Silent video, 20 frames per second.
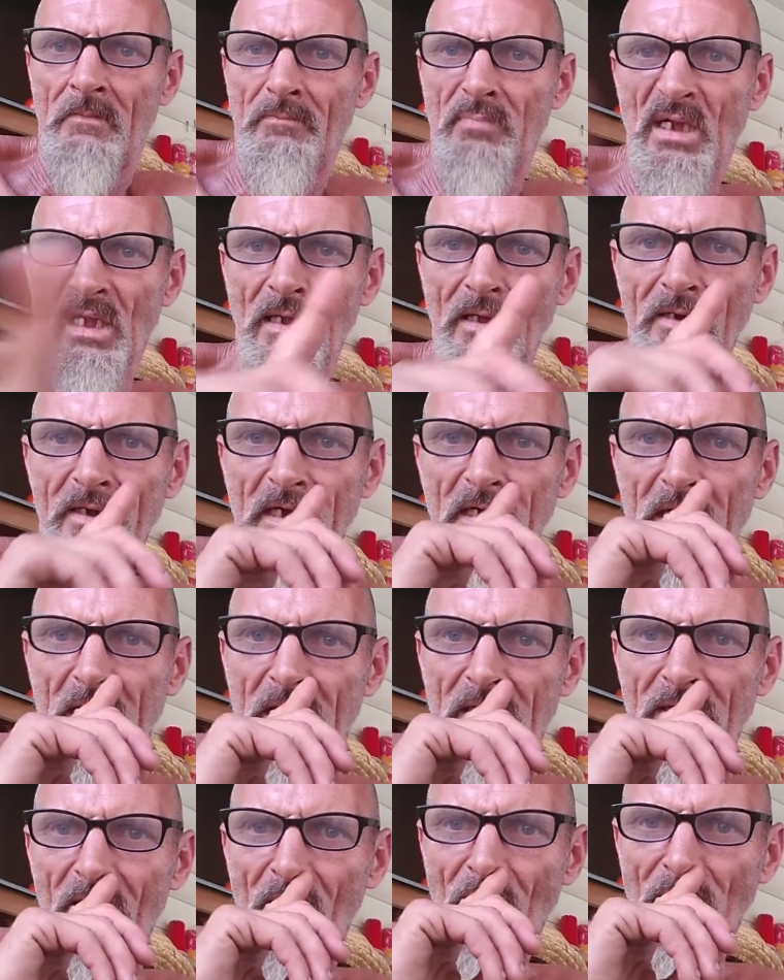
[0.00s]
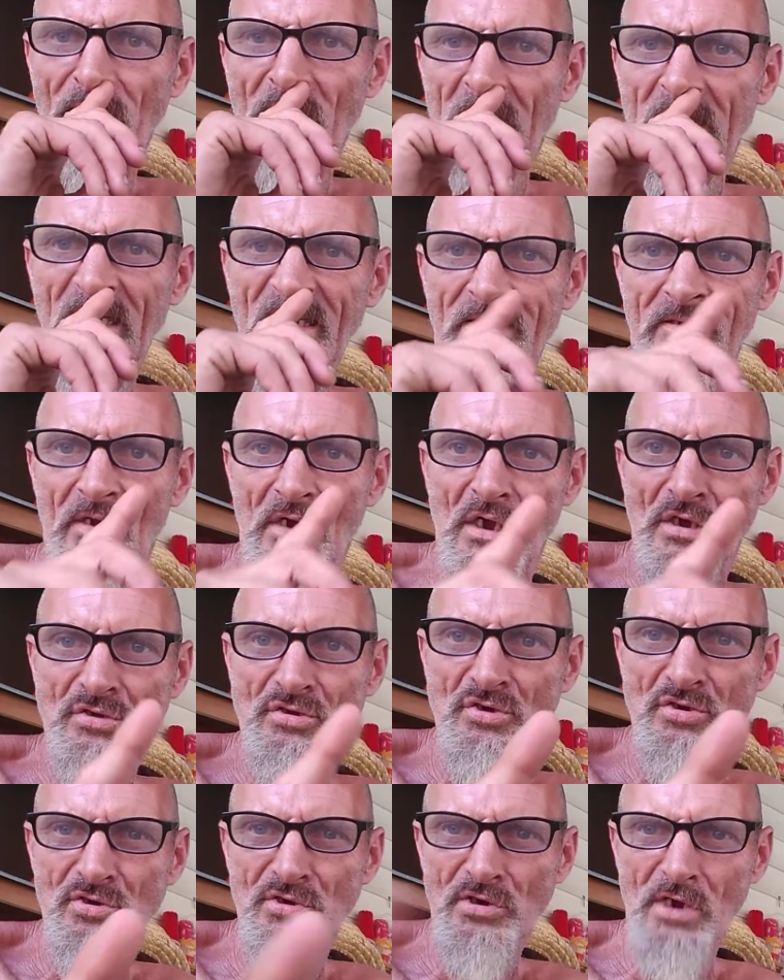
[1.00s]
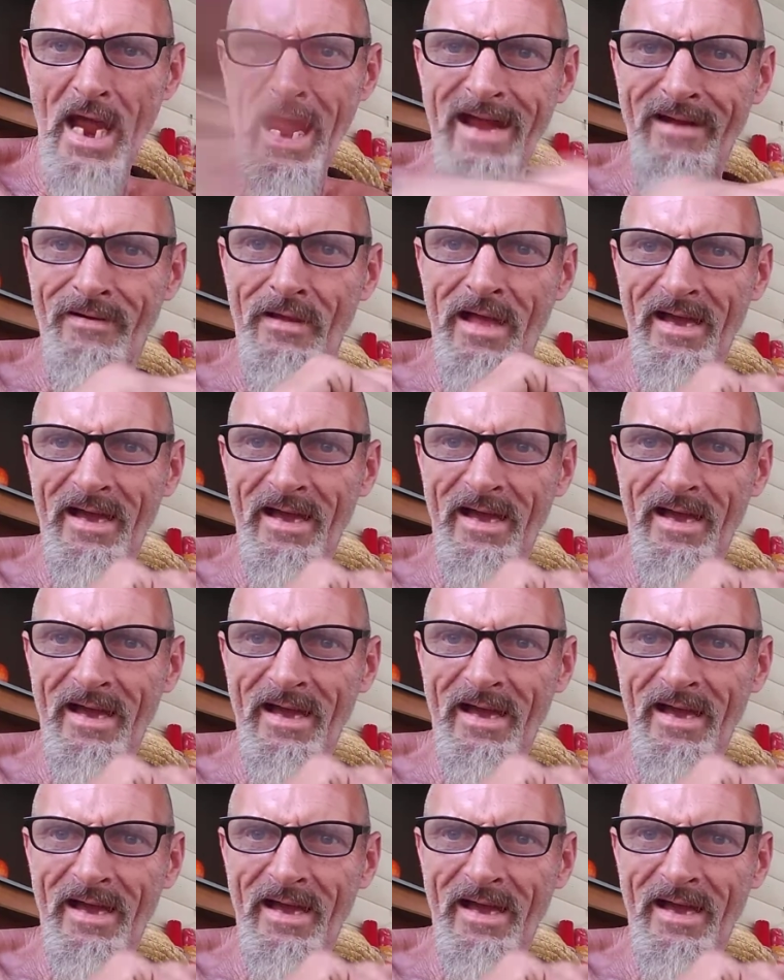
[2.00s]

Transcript: But look at it. Don't forget to share,